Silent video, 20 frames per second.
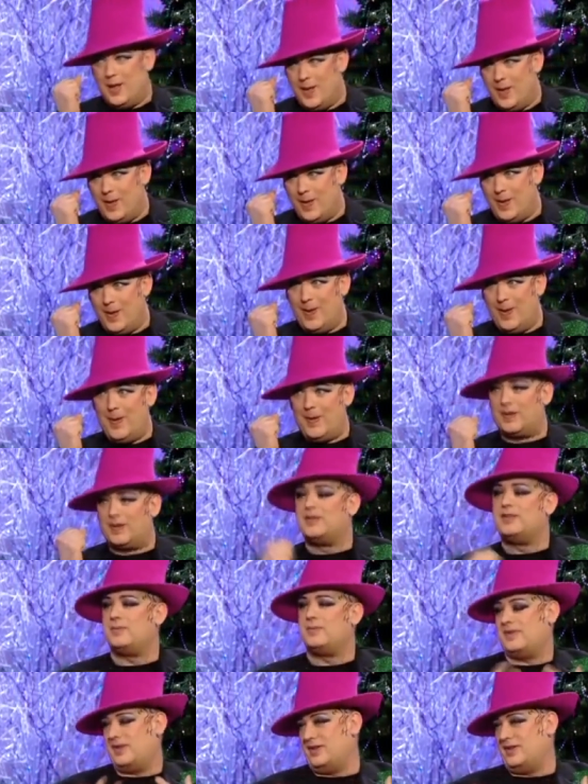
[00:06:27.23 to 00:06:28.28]

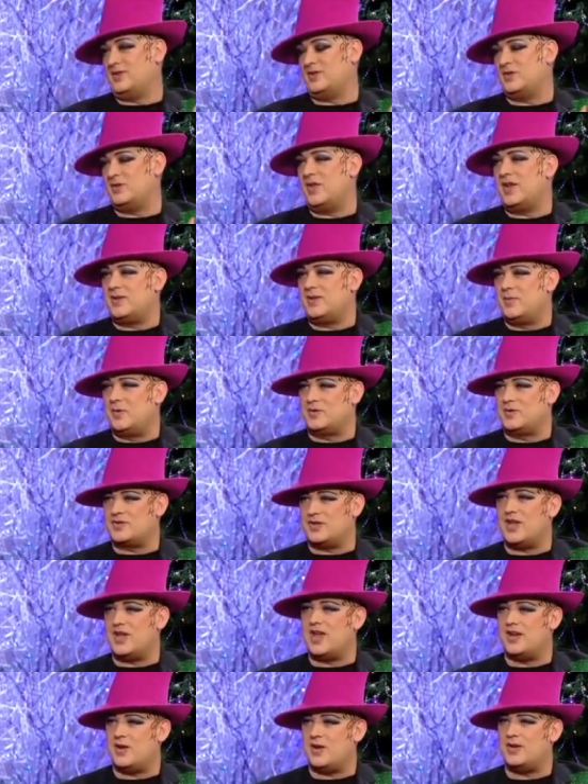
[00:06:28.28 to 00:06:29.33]
I don't do that
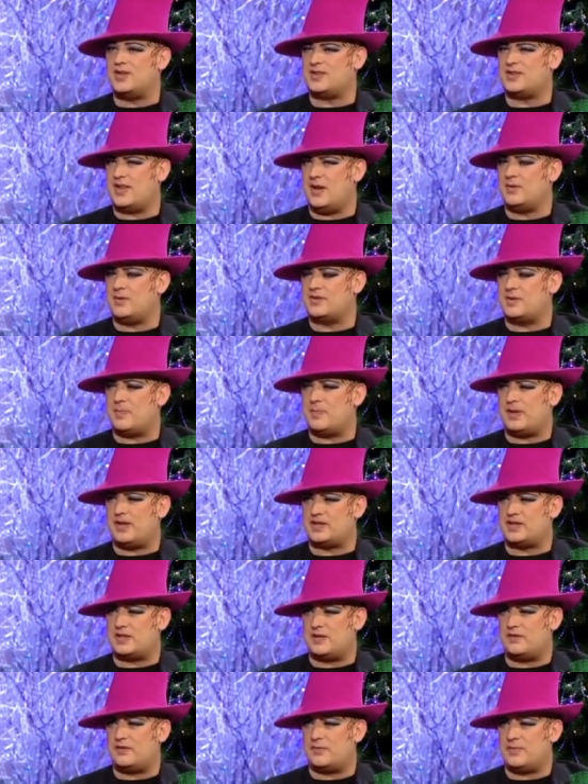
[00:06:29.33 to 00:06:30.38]
anymore. So, yeah, no, that was the
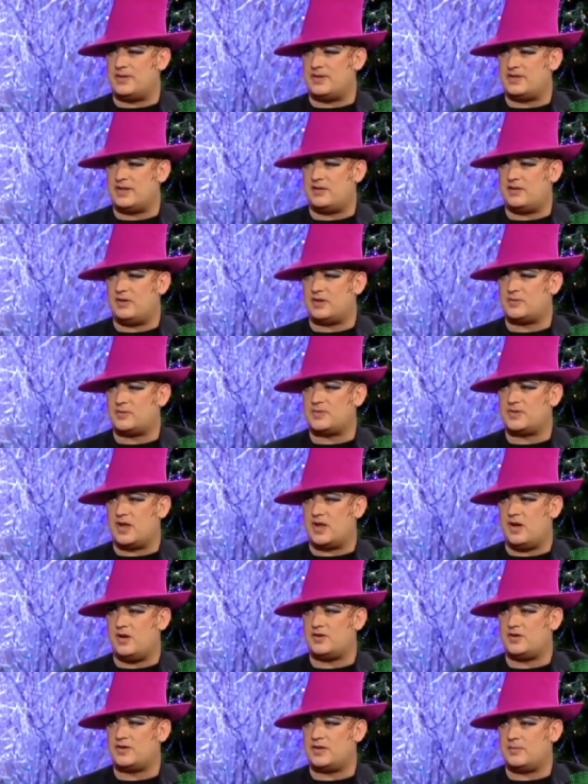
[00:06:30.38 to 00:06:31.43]
biggest thing for me. Cigarettes
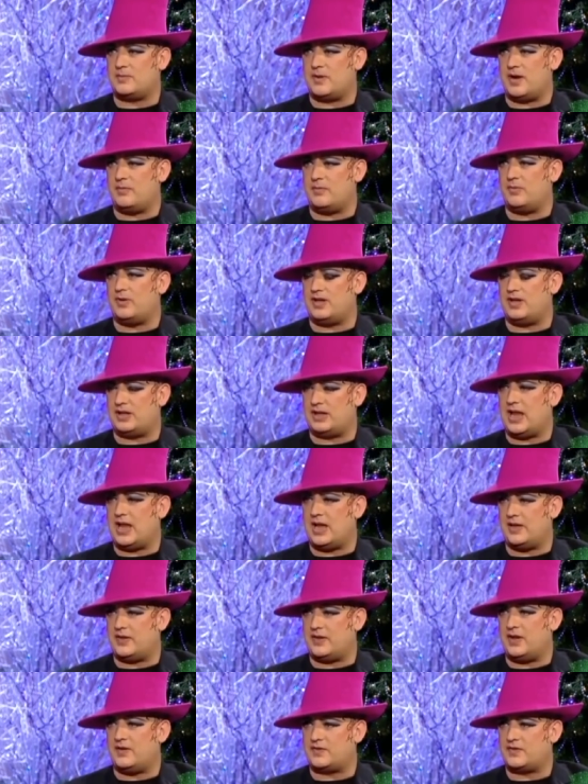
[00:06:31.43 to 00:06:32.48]
was the hardest thing, but I'm really
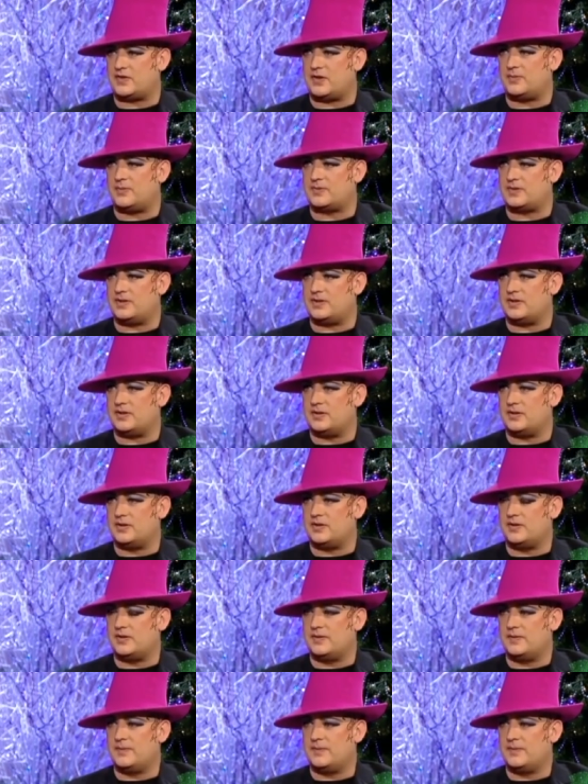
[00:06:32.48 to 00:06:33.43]
glad that I've stopped it.